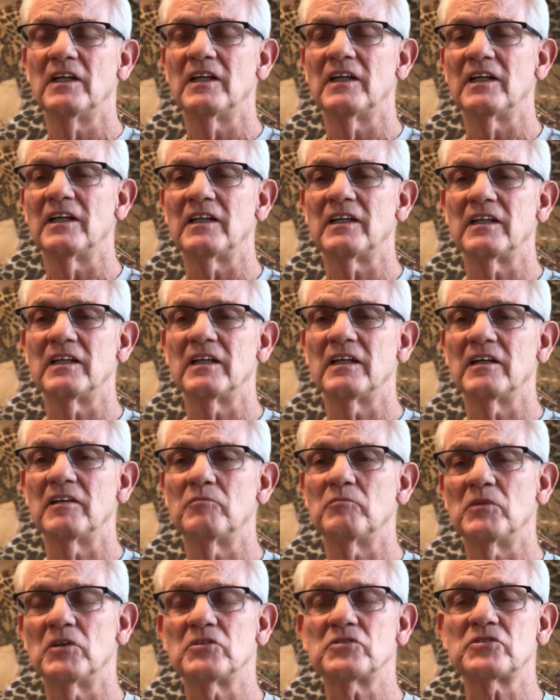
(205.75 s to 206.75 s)
And
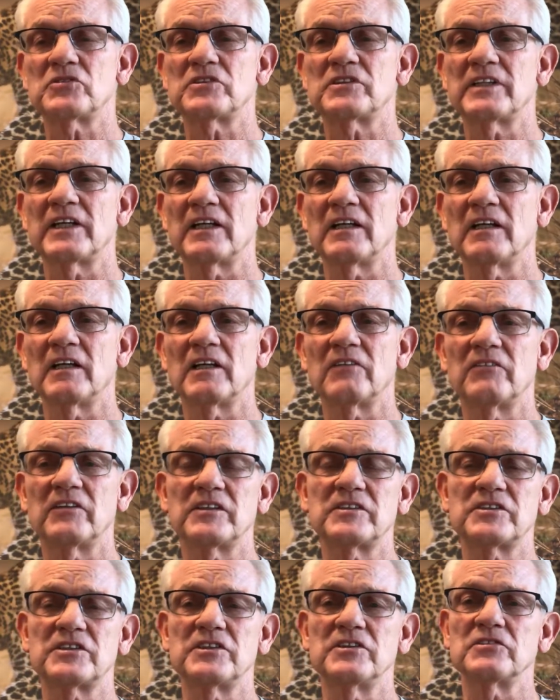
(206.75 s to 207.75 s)
Moses had a lot of
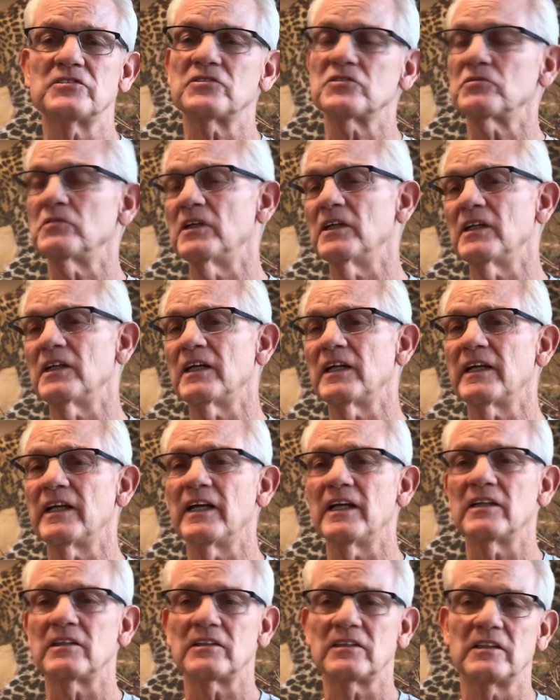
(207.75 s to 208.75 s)
excuses. Well, I
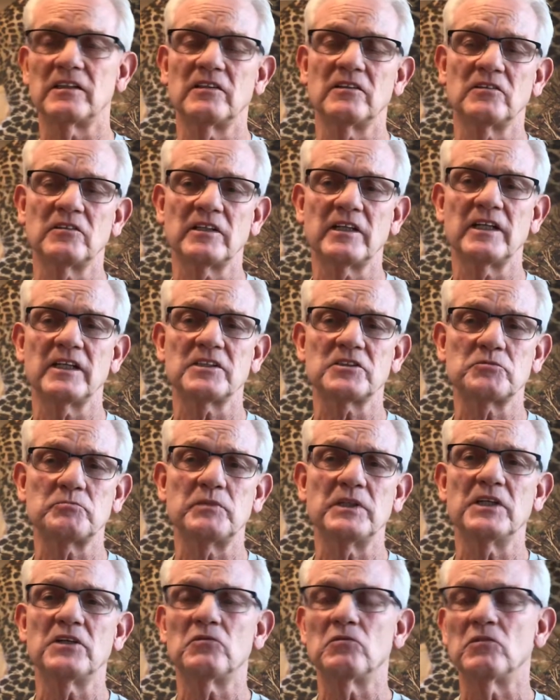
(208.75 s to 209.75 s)
can't
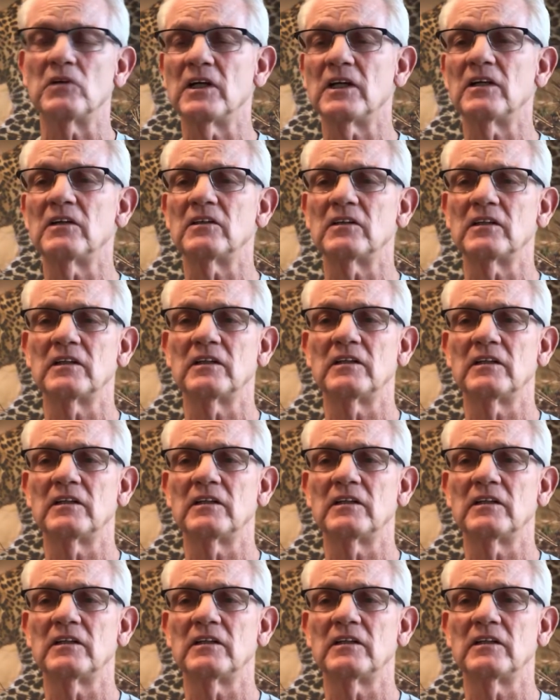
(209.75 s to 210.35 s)
speak well.